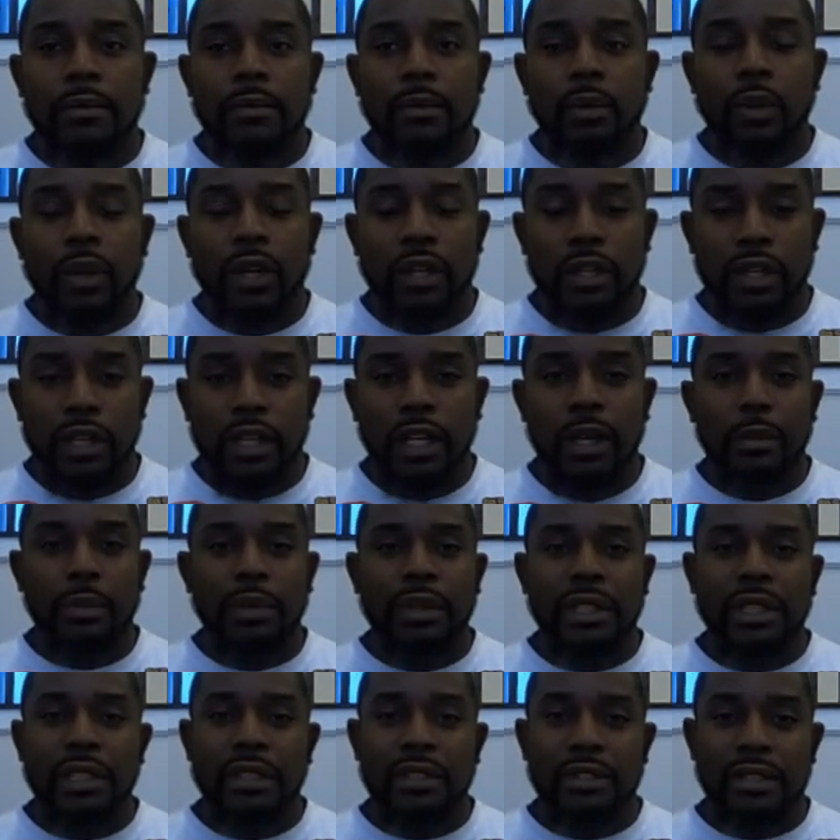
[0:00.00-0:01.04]
one of the
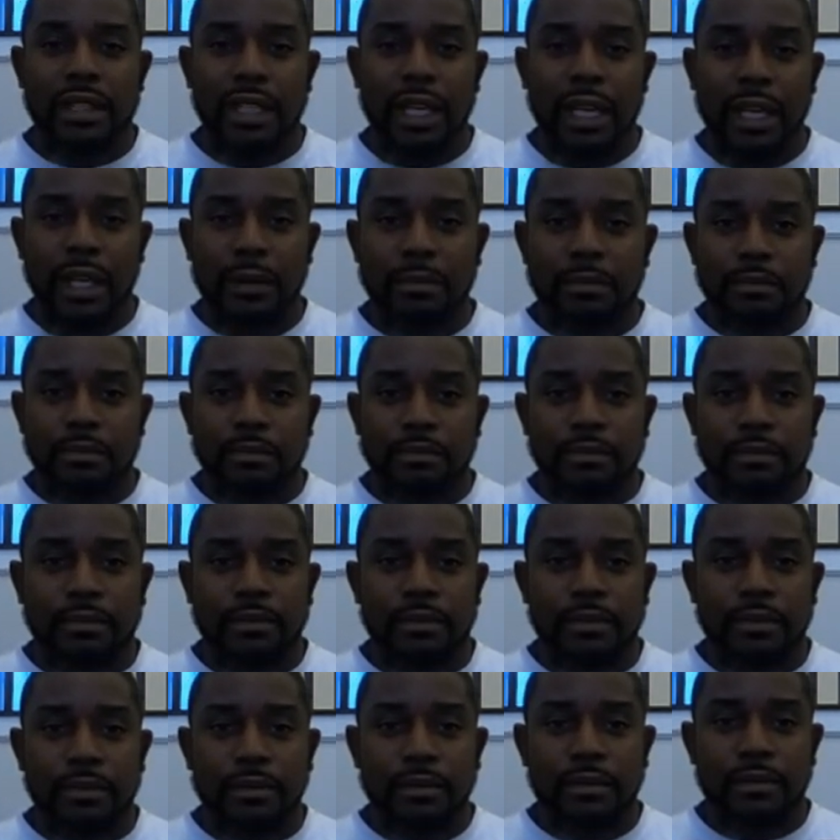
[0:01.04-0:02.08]
companies that
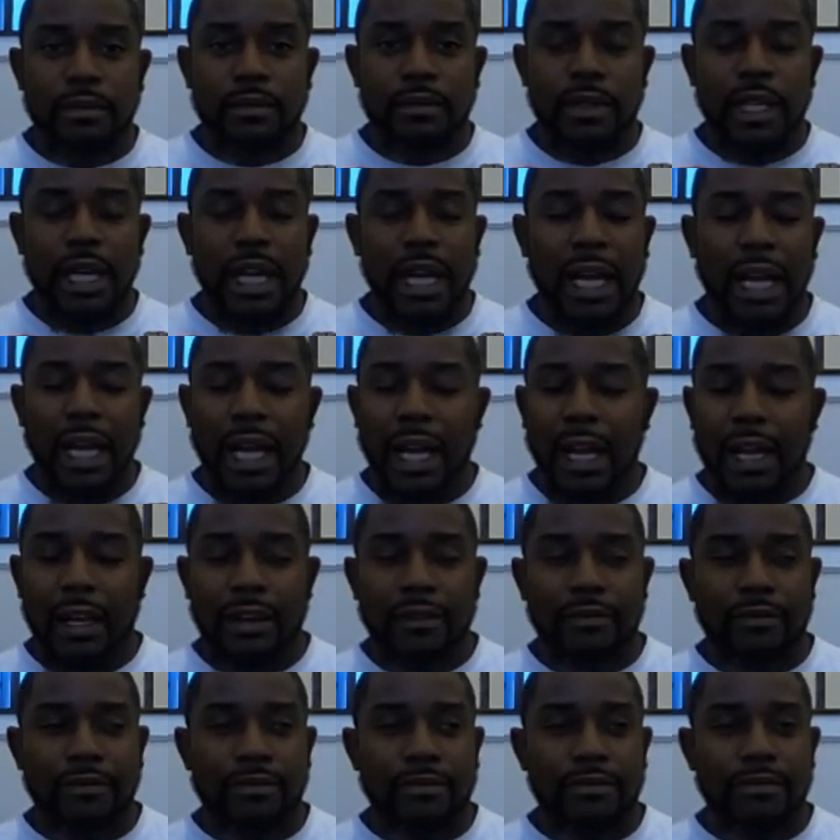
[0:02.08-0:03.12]

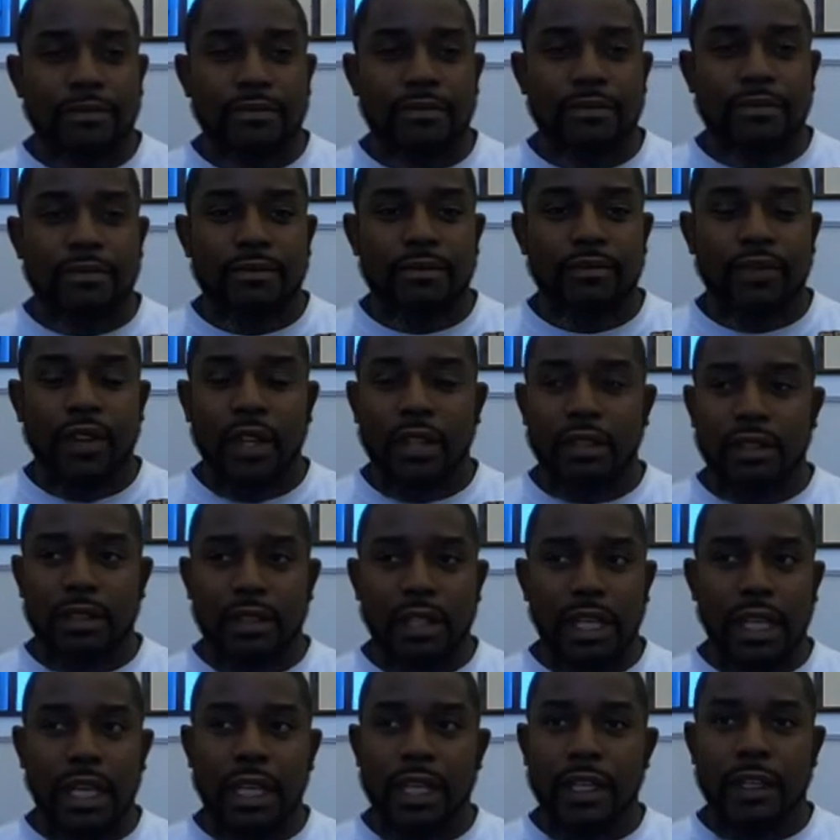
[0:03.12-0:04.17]
I've felt
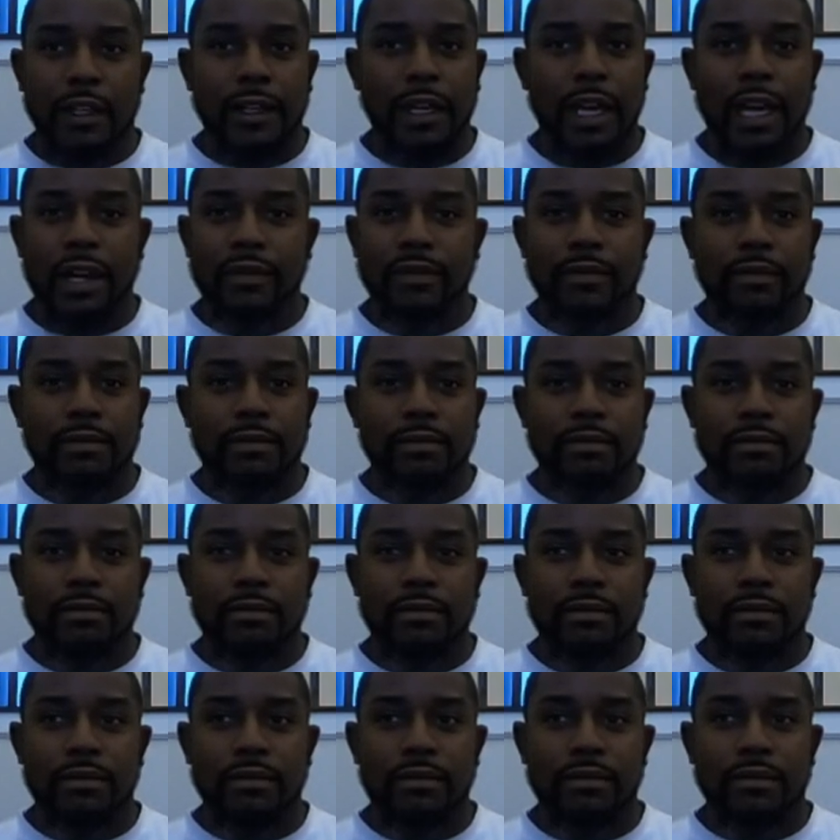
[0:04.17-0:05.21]
like
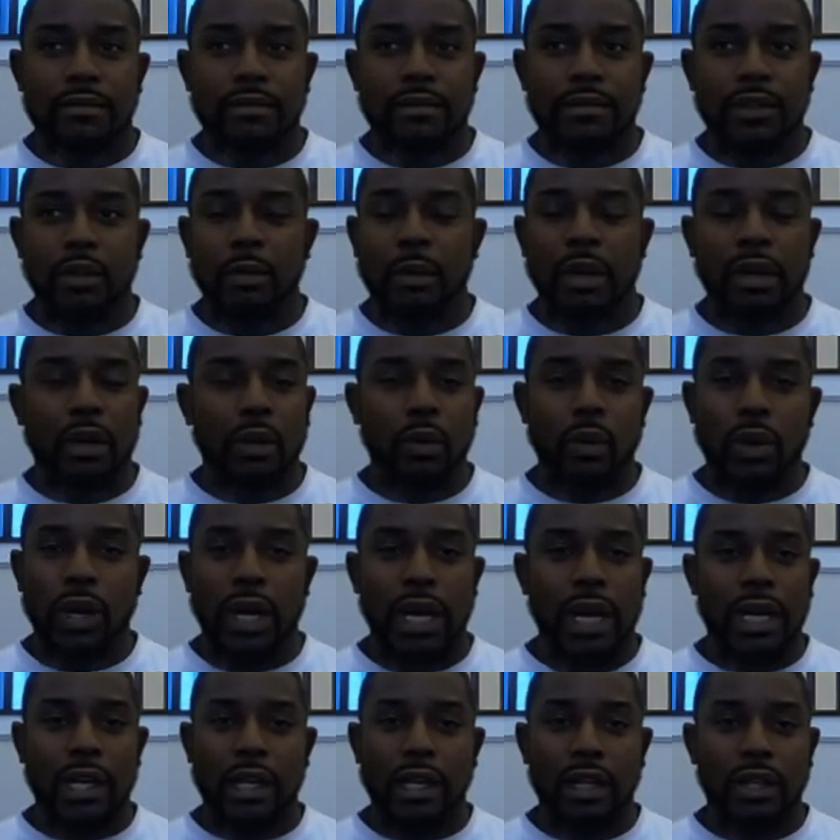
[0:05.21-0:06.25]
no matter where
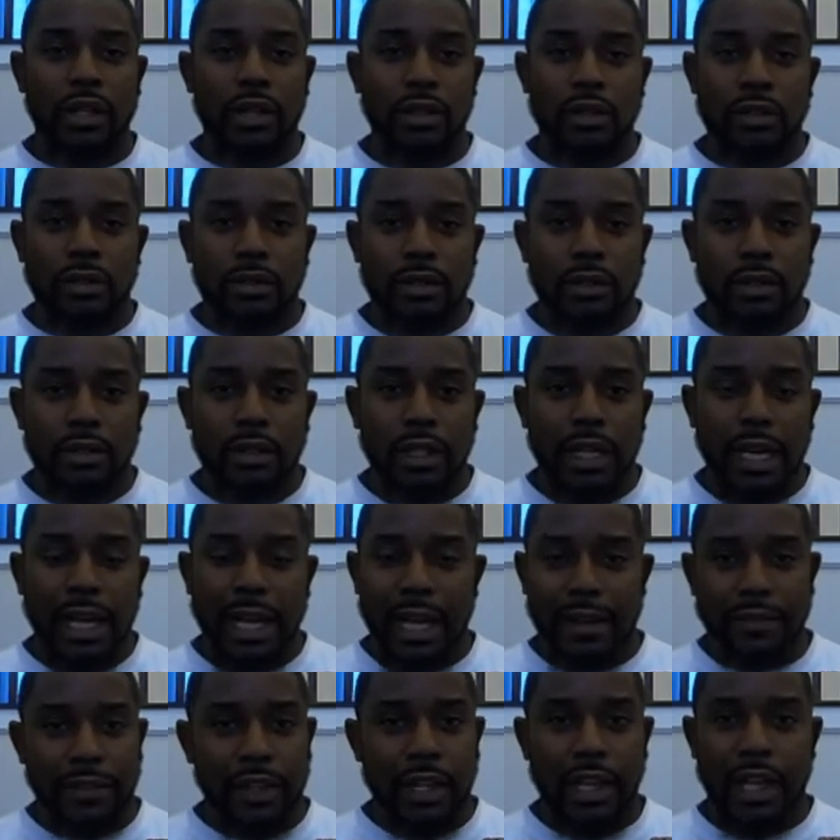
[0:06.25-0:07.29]
I go, I
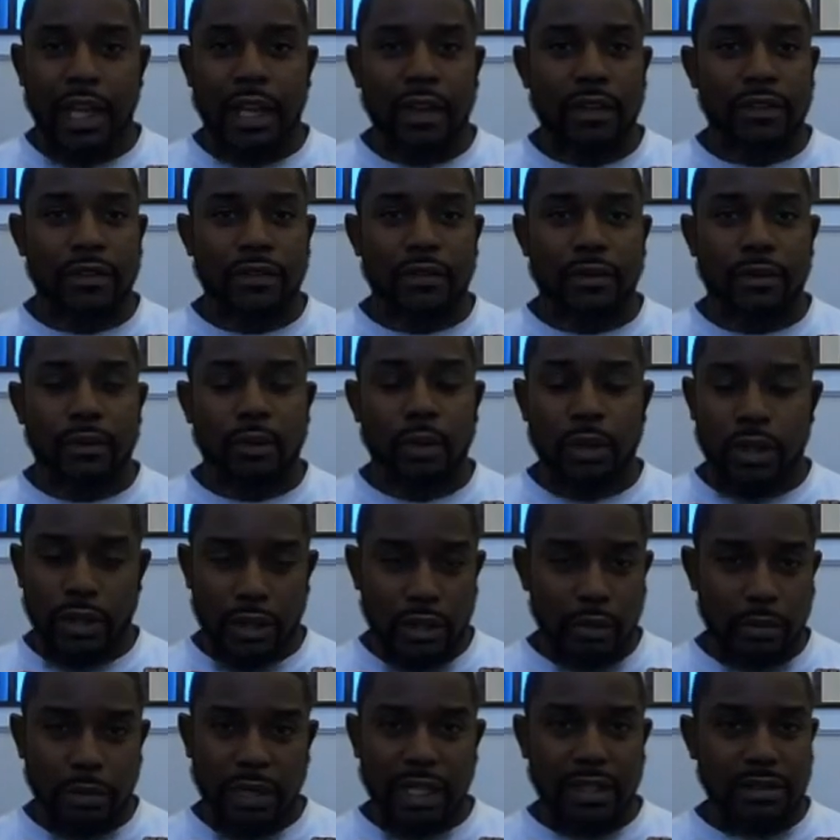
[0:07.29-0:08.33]
have to have one of their
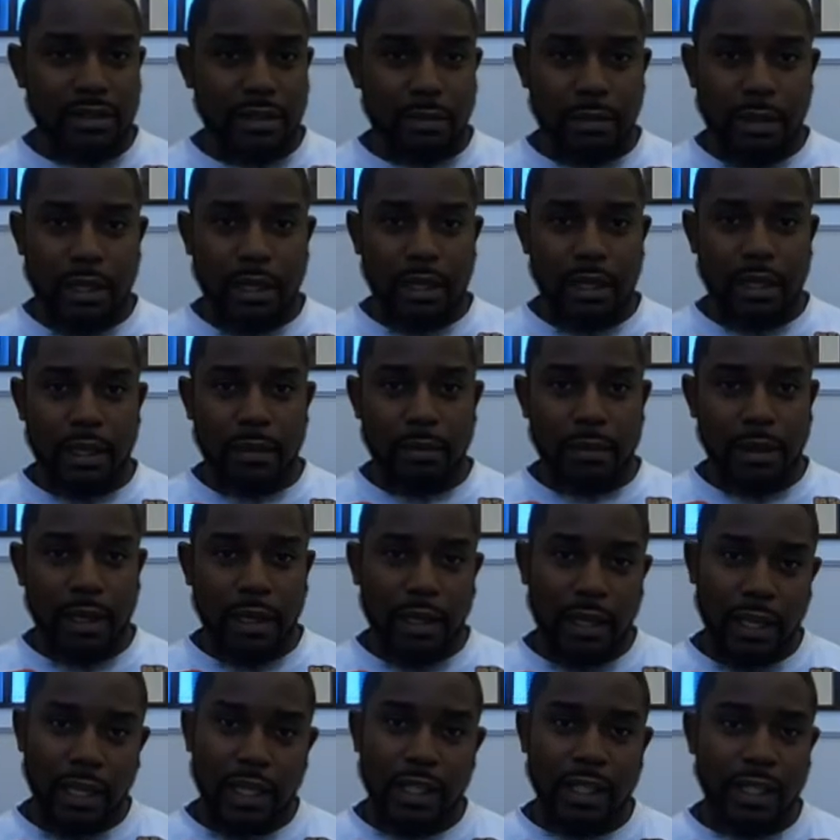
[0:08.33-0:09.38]
baits in my
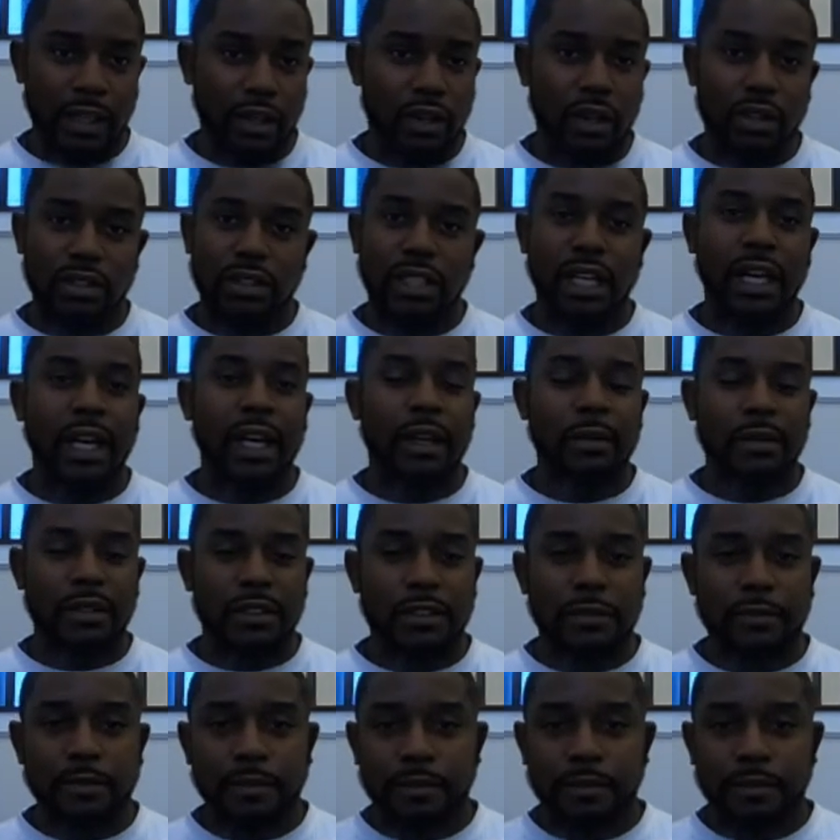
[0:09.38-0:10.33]
hand at all times.